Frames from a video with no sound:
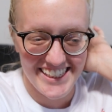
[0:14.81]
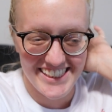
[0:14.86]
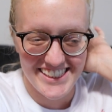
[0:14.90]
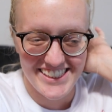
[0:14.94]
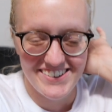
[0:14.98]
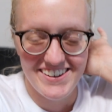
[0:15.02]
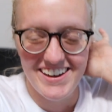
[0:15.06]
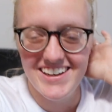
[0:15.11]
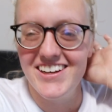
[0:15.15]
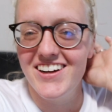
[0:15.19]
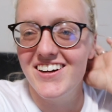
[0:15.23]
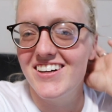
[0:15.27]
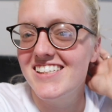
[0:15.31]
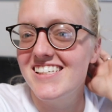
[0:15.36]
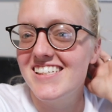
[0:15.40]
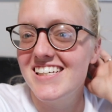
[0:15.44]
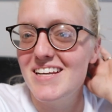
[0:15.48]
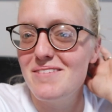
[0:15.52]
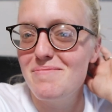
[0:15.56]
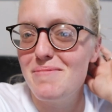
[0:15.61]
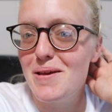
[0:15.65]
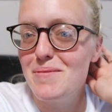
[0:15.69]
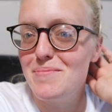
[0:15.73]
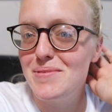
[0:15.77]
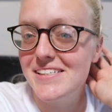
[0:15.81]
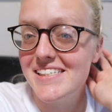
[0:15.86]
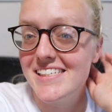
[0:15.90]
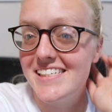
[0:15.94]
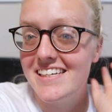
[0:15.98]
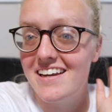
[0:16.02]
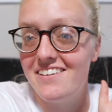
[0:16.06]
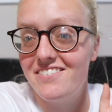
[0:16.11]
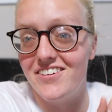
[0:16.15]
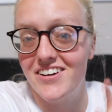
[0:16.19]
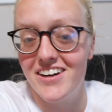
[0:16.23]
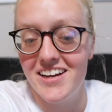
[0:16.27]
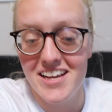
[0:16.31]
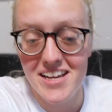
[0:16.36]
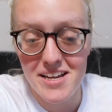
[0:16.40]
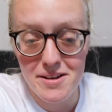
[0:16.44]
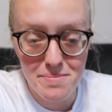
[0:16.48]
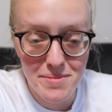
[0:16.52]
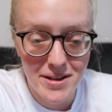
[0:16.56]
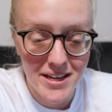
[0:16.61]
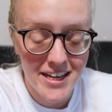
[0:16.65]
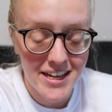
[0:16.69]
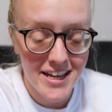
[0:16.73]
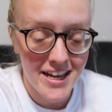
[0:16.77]
So I know it's going to be a busy day for
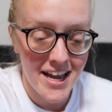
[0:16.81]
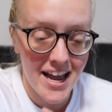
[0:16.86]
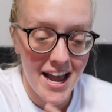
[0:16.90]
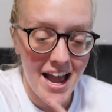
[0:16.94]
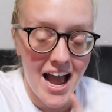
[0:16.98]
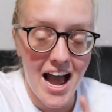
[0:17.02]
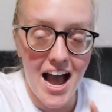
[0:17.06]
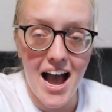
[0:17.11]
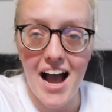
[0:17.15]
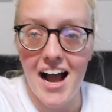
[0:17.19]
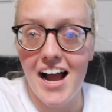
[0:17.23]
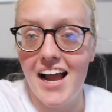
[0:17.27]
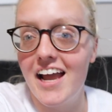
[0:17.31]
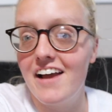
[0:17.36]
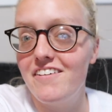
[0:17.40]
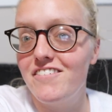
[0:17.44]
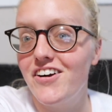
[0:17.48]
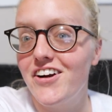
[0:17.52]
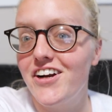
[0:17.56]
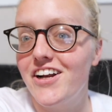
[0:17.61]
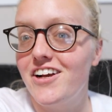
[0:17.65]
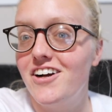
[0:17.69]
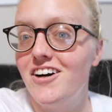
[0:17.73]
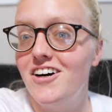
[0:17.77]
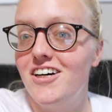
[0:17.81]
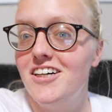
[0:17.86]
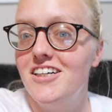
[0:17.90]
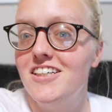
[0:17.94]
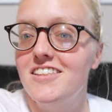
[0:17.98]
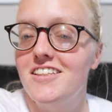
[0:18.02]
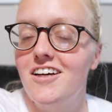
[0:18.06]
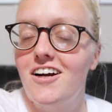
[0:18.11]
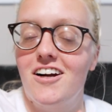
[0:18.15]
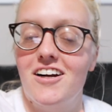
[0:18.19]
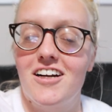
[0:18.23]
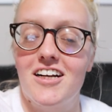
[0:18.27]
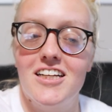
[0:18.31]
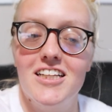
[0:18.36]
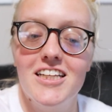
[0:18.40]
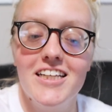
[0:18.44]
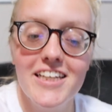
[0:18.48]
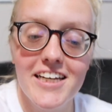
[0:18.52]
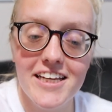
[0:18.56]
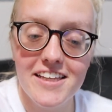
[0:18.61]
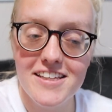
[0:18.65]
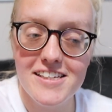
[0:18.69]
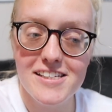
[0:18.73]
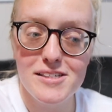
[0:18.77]
him. I have already called our
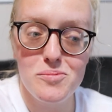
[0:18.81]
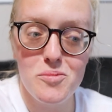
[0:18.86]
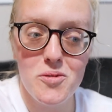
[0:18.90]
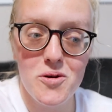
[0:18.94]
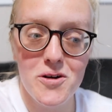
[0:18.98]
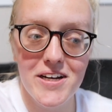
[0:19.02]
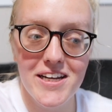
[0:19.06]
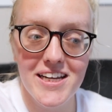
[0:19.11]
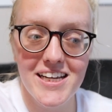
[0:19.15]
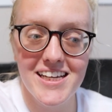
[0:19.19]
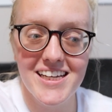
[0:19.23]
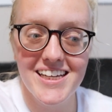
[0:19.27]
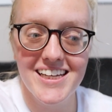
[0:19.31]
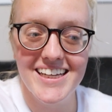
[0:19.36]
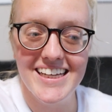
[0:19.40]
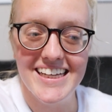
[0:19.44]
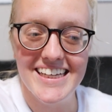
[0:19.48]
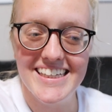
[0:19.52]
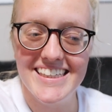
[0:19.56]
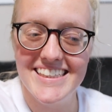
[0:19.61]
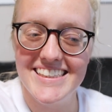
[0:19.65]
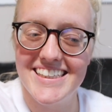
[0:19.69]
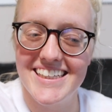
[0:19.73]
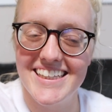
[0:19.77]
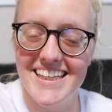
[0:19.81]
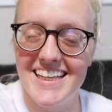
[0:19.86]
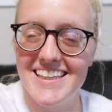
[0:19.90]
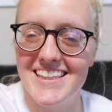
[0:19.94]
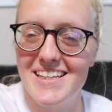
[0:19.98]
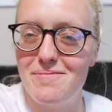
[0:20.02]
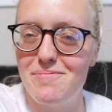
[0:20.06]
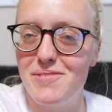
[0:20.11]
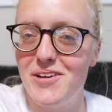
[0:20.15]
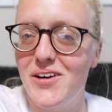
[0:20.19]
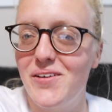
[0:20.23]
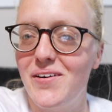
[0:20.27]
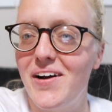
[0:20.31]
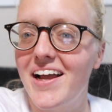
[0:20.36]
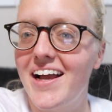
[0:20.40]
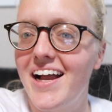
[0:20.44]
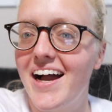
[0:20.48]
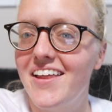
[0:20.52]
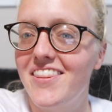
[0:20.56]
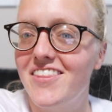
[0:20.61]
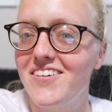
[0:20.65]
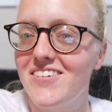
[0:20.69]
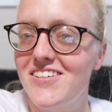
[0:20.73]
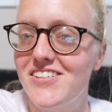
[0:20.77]
clinic this morning to let them know I
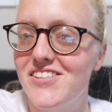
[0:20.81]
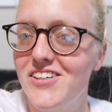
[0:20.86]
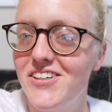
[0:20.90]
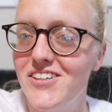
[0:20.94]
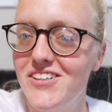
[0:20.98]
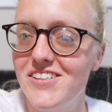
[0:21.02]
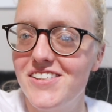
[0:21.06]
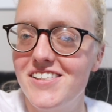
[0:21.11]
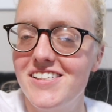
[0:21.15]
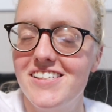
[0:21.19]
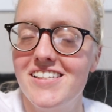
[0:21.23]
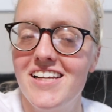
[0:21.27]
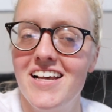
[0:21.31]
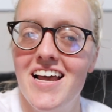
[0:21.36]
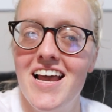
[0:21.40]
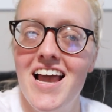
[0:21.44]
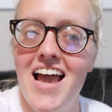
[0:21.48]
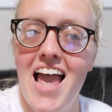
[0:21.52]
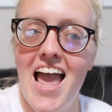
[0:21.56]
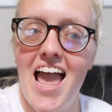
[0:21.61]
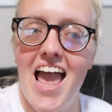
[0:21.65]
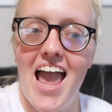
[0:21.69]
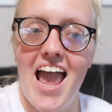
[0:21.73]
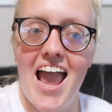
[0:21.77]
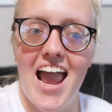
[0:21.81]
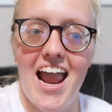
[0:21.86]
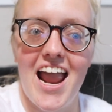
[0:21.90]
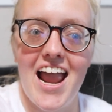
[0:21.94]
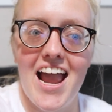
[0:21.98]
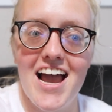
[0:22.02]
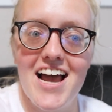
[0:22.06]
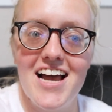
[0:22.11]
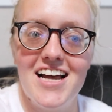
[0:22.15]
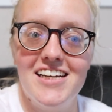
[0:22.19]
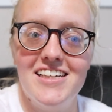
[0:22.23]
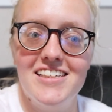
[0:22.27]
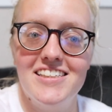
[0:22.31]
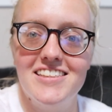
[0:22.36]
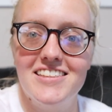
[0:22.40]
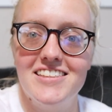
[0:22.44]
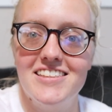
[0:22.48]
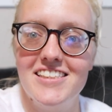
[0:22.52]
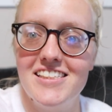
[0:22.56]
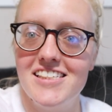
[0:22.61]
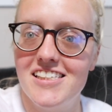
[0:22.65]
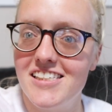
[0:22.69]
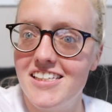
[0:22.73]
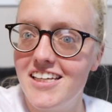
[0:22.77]
got the results
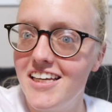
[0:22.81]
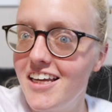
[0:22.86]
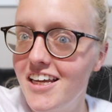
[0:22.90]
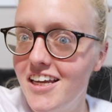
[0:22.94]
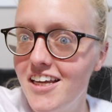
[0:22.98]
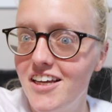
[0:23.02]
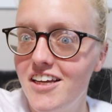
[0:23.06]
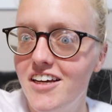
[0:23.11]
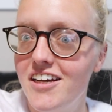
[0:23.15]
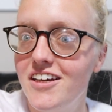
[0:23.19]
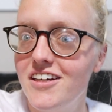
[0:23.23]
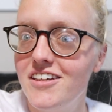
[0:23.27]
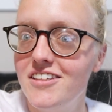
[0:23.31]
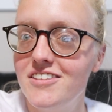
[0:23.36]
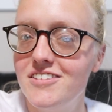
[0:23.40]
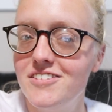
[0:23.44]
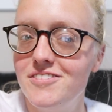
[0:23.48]
and to see.